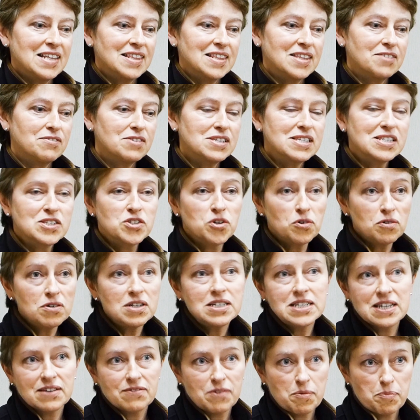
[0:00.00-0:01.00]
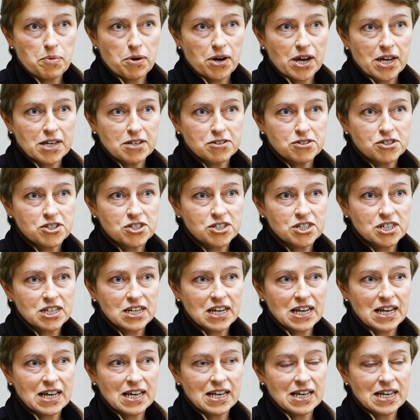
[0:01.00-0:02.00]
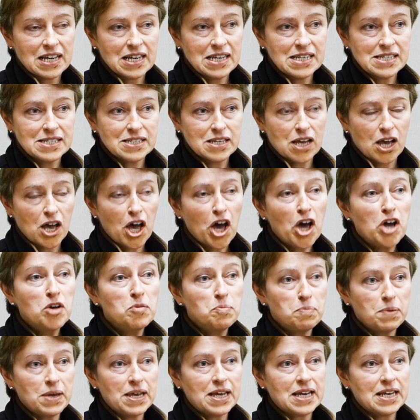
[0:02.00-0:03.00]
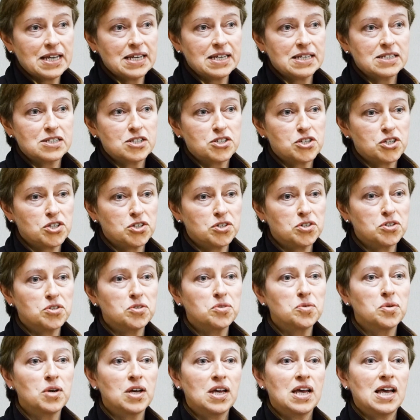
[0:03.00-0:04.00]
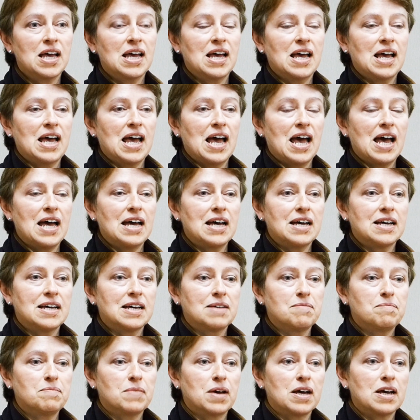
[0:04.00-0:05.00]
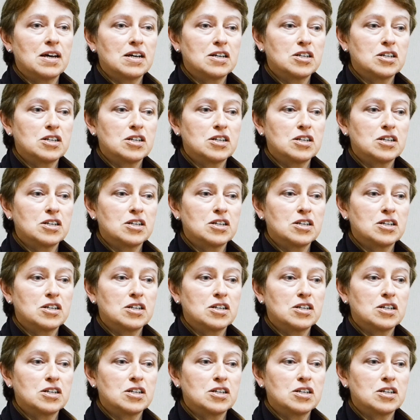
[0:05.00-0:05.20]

The restorative approach is hoping to um,